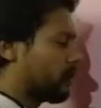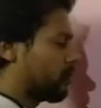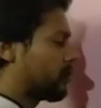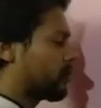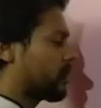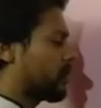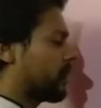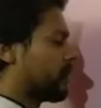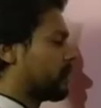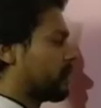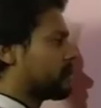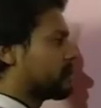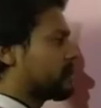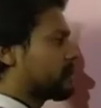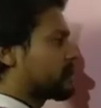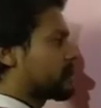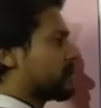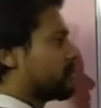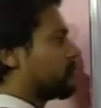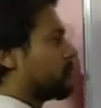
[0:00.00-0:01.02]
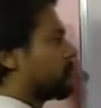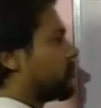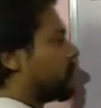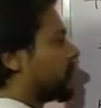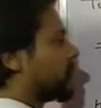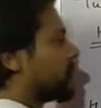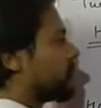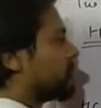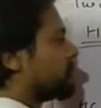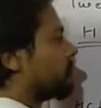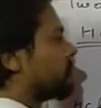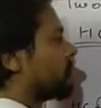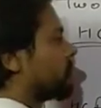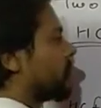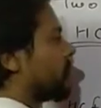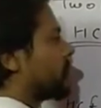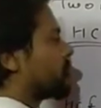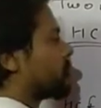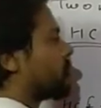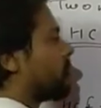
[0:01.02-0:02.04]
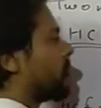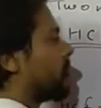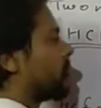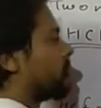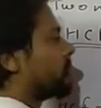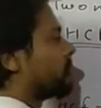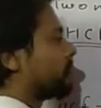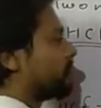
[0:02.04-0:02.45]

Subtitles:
Okay, just remove it. It's gone.